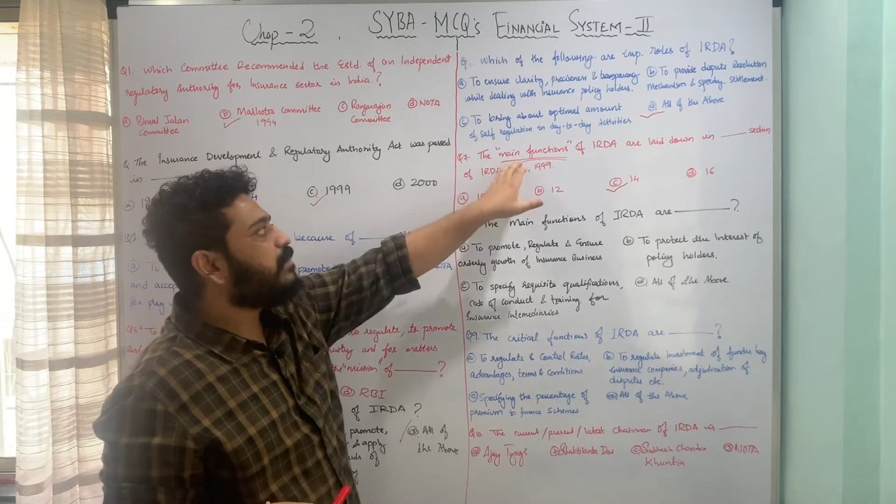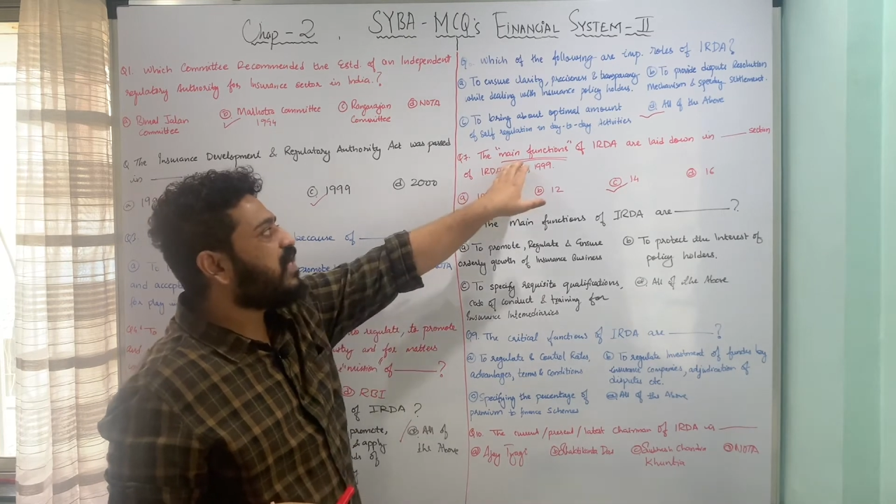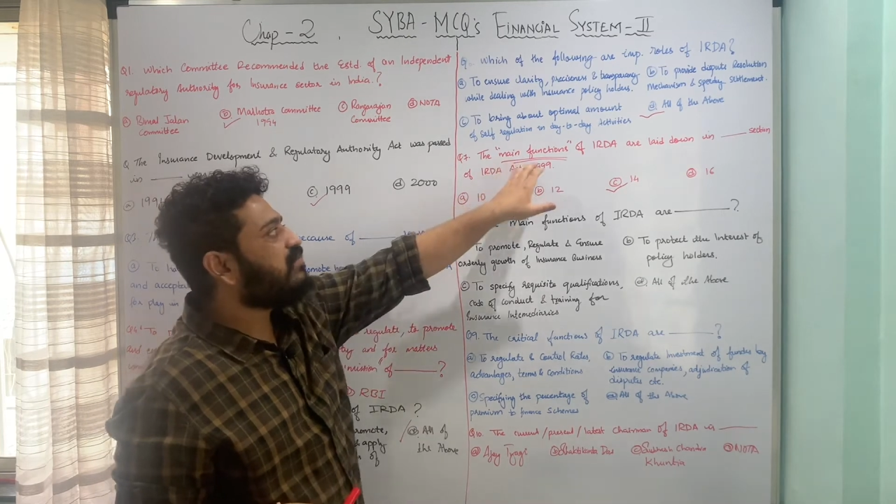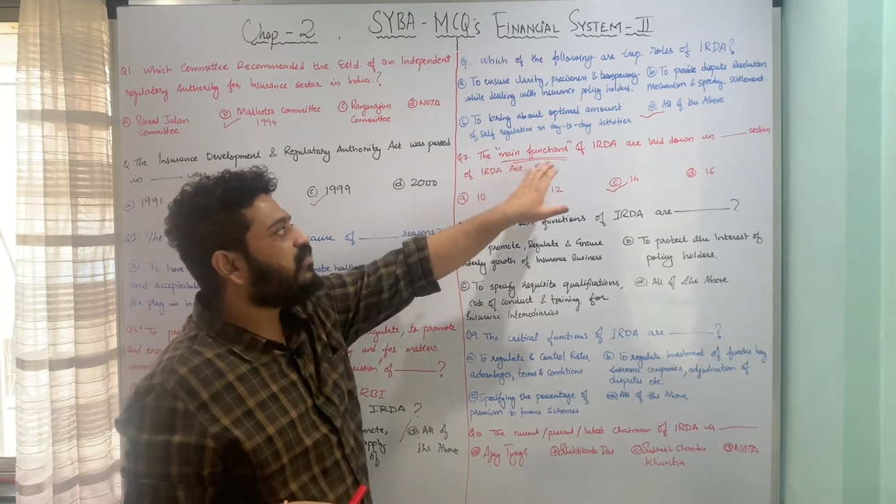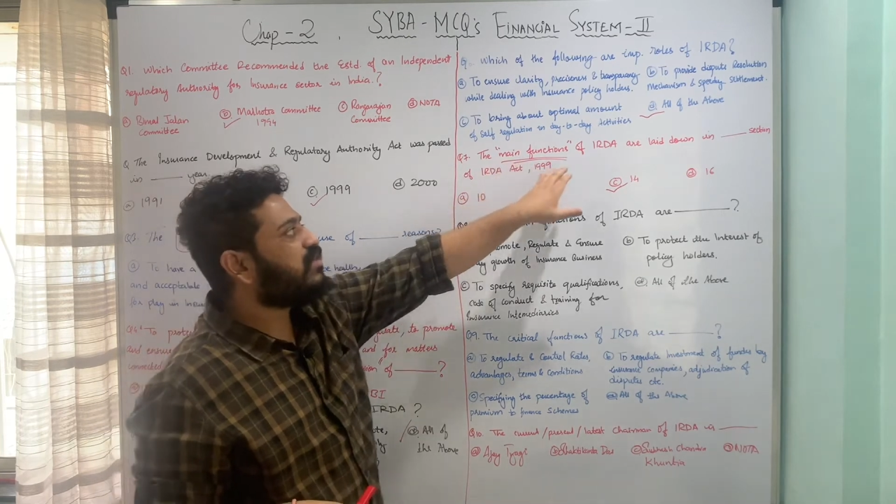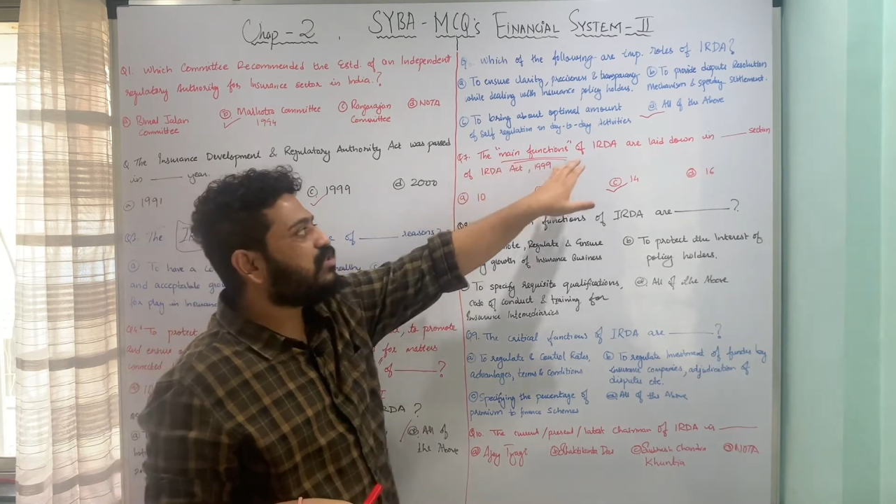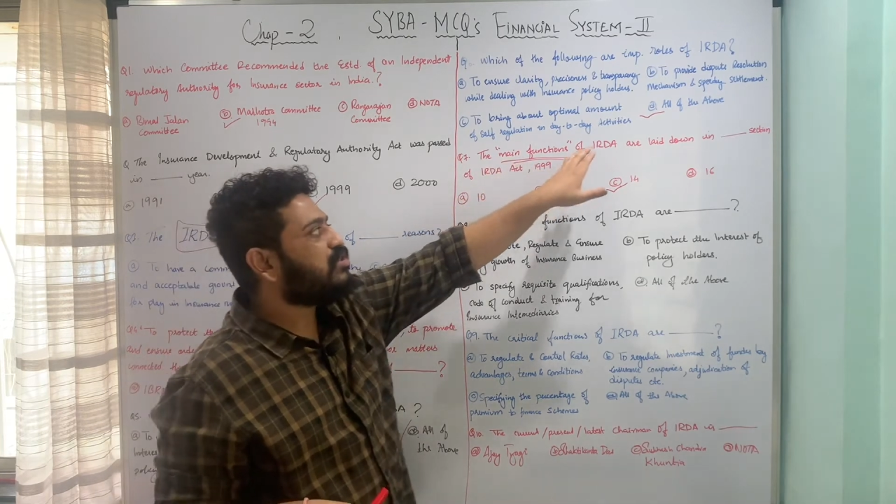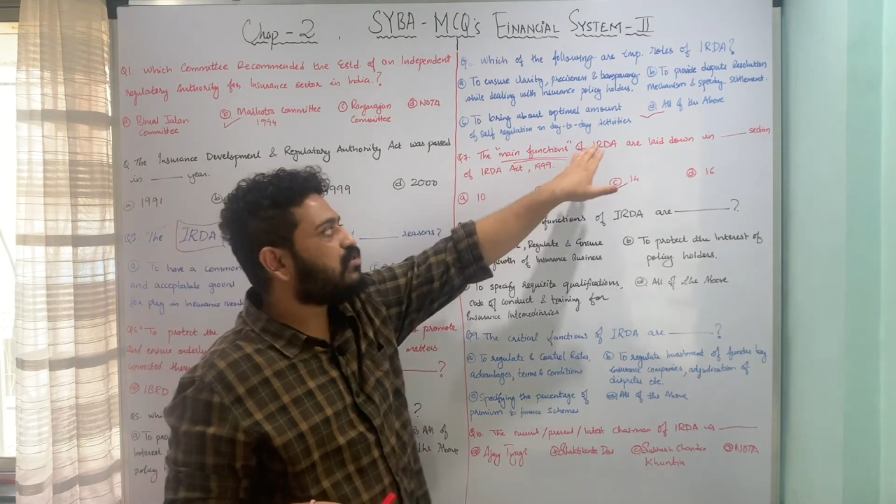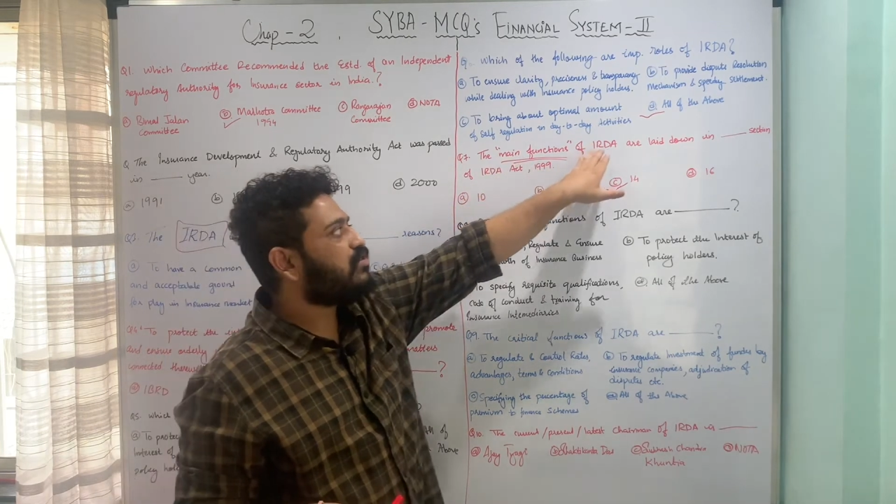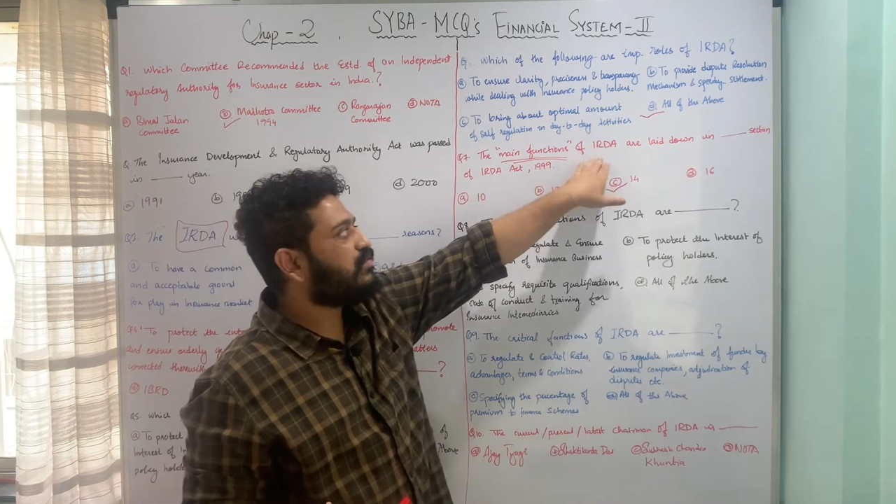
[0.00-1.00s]
main
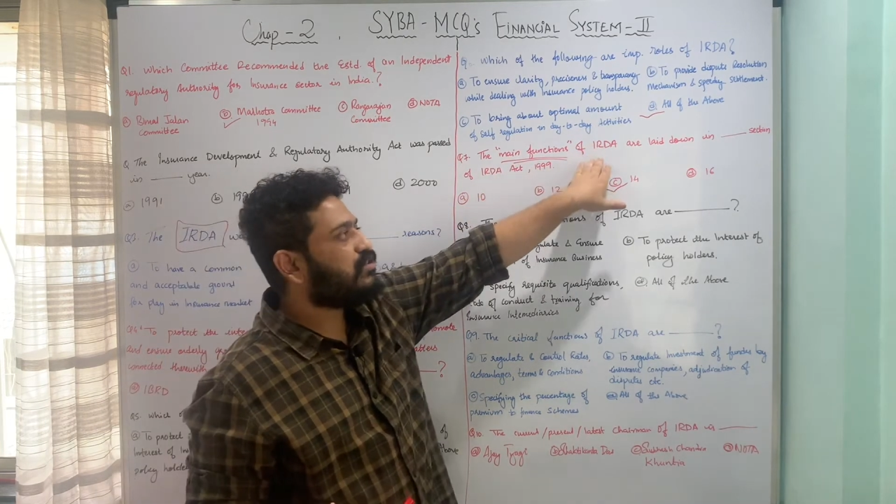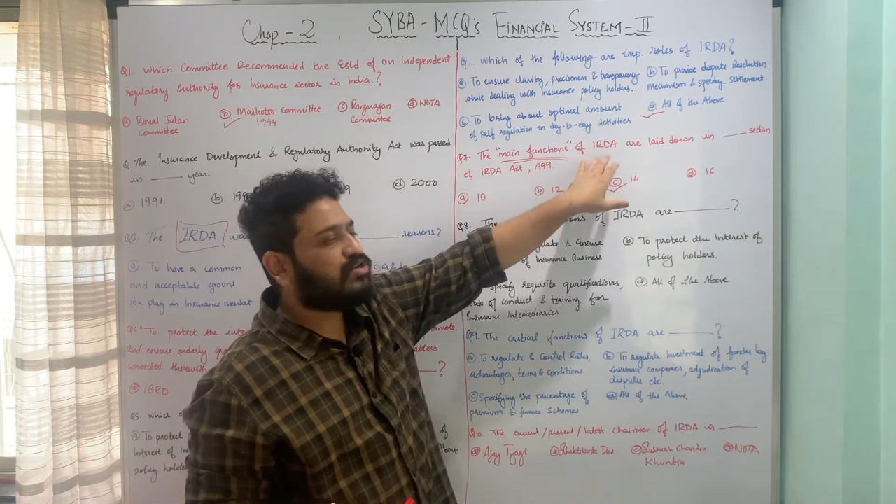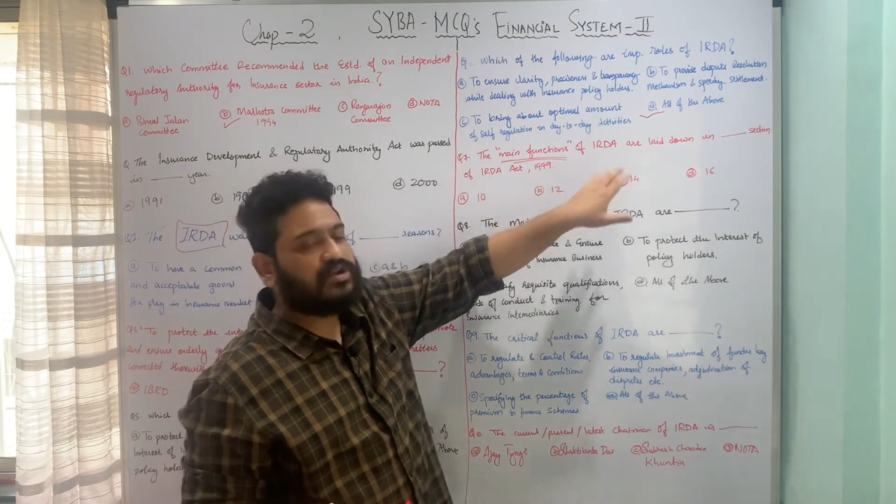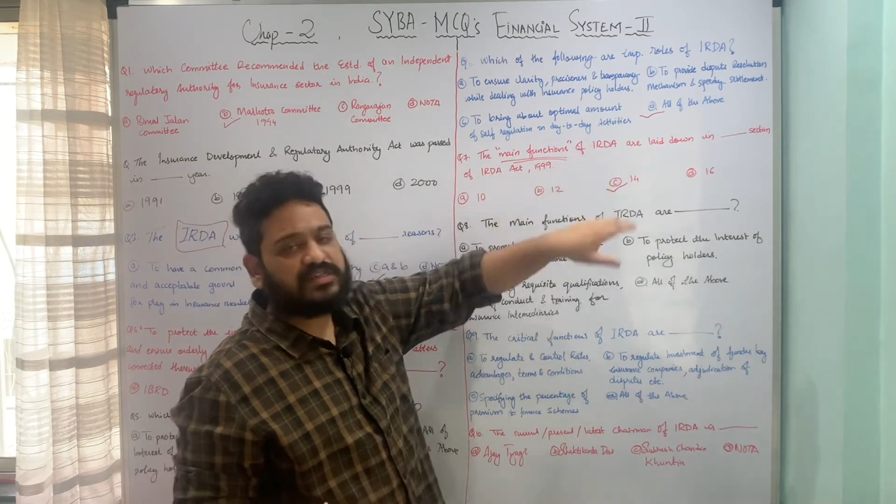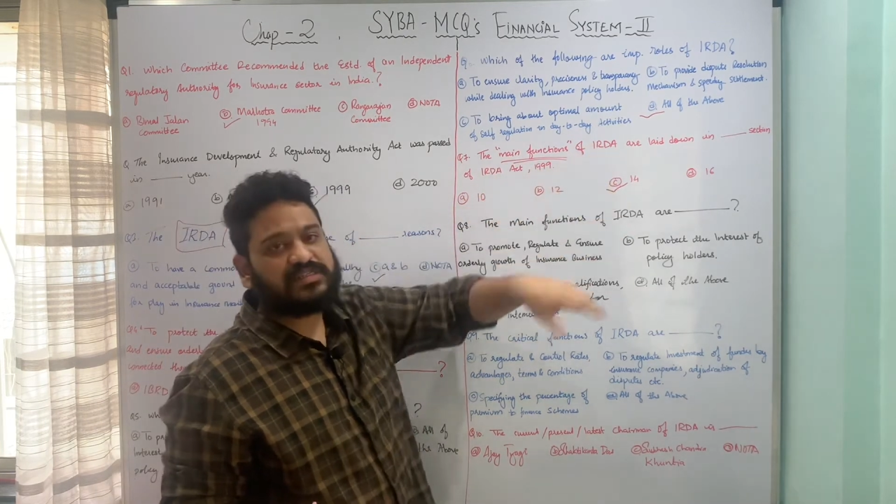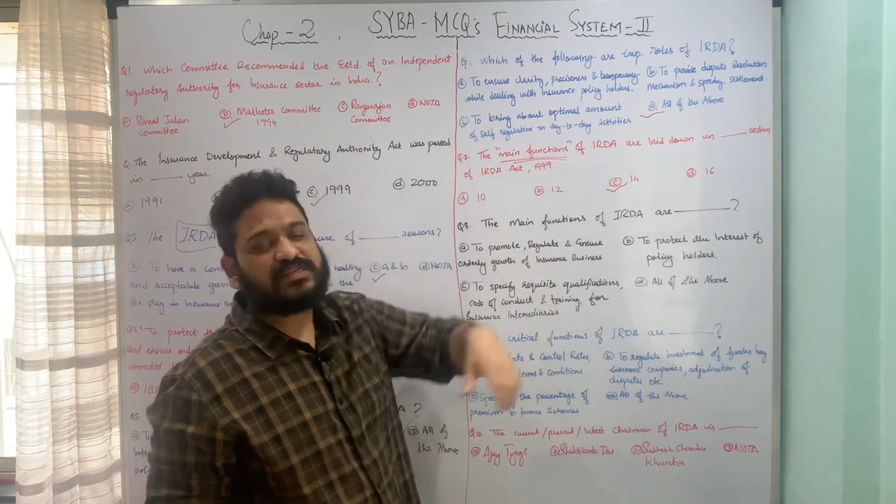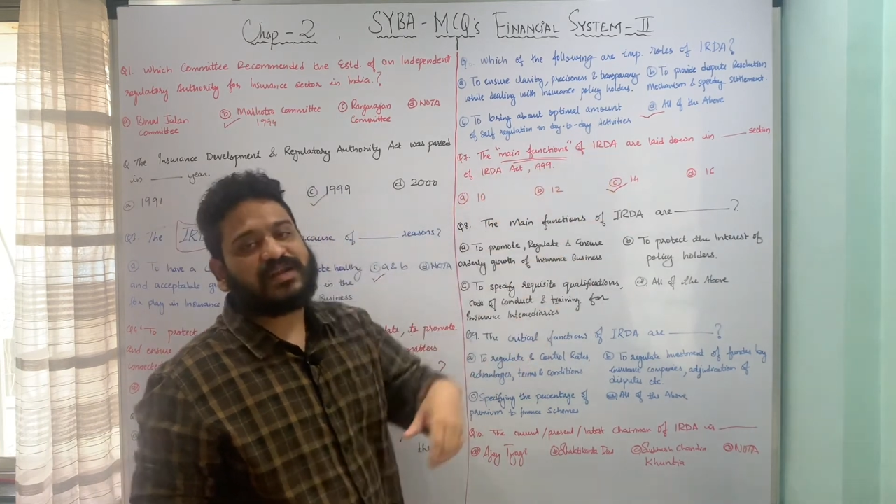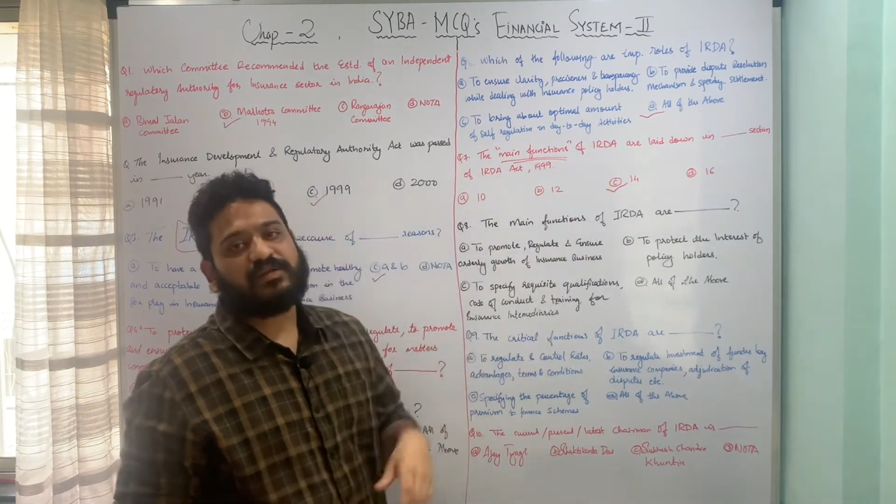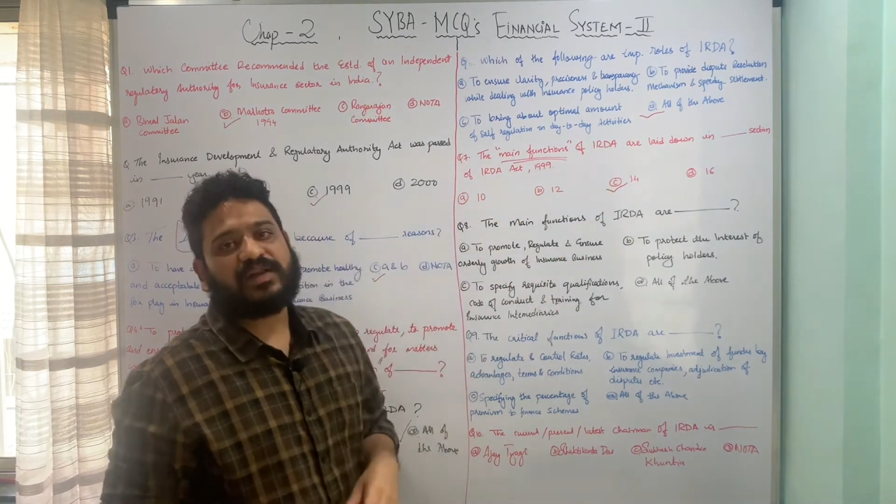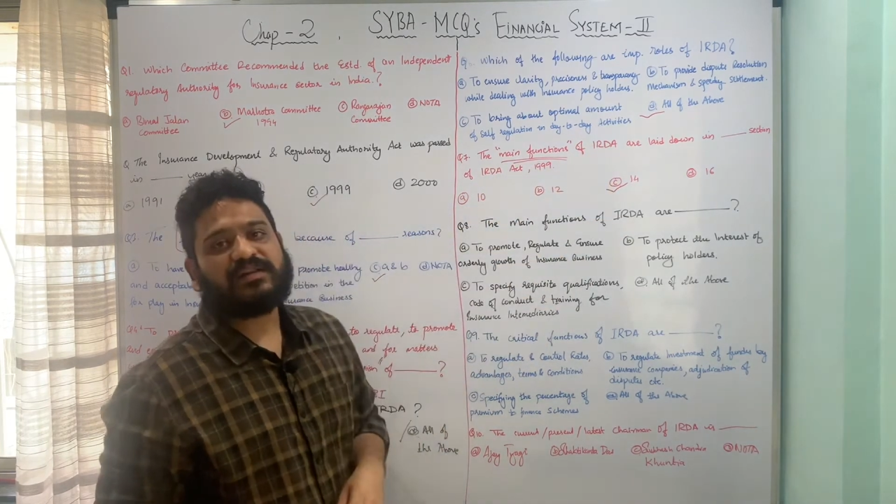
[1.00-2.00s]
functions of Insurance
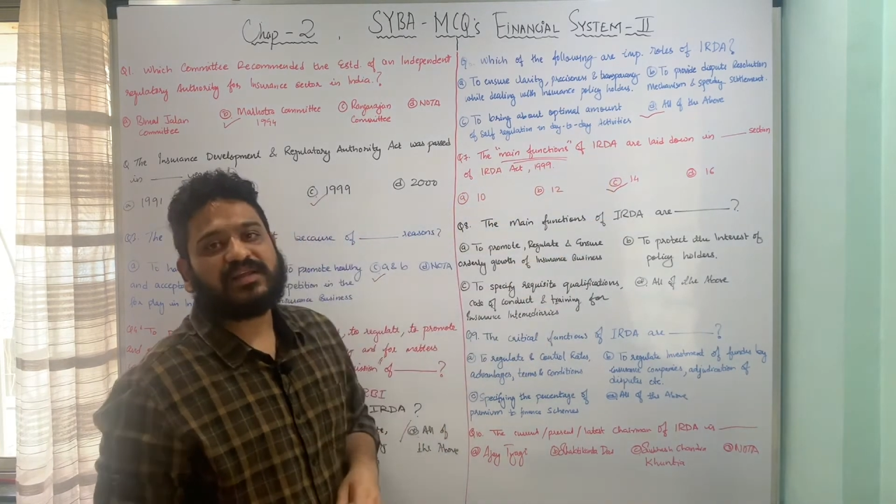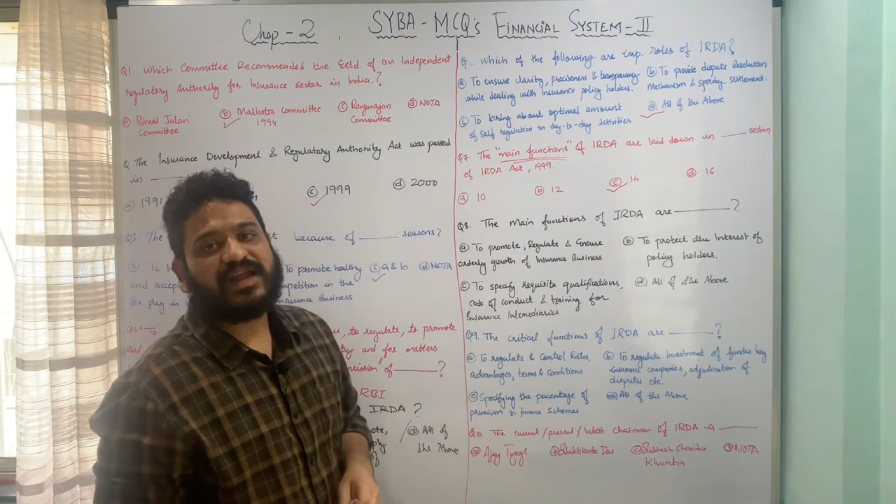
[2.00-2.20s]
Regulatory